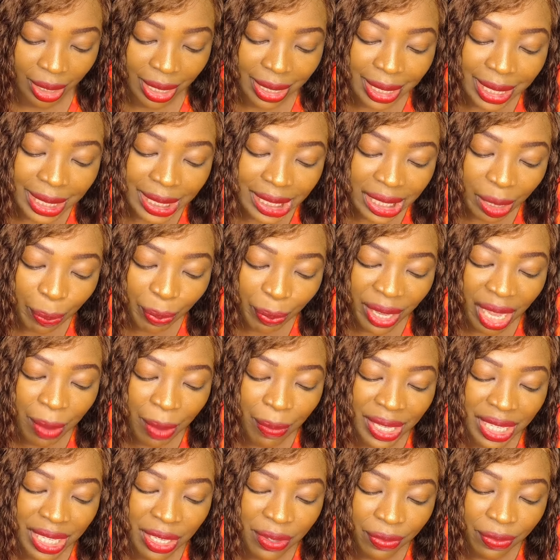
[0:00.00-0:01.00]
the
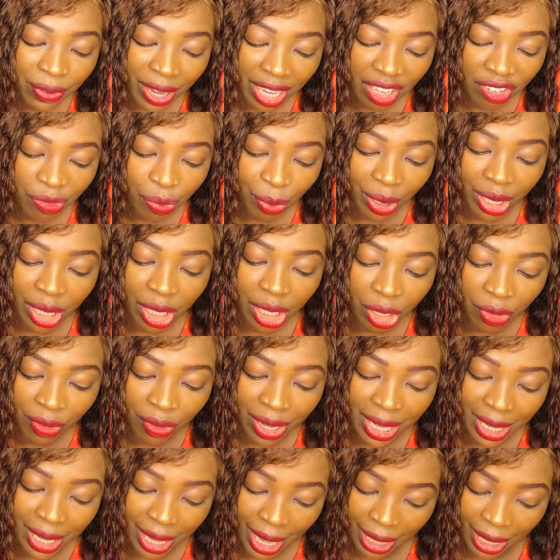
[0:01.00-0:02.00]
CPM is
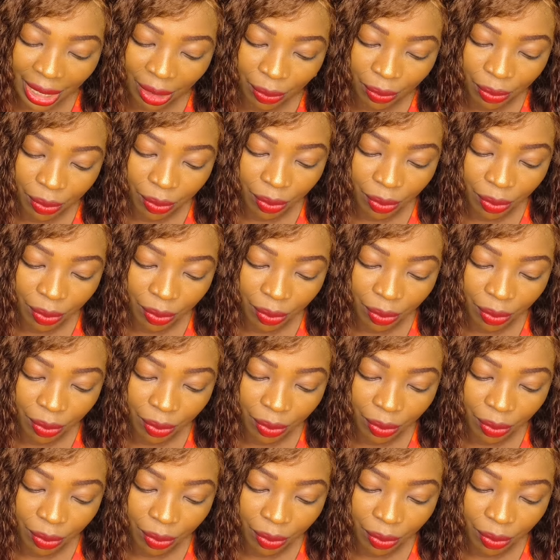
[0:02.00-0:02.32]
5.39.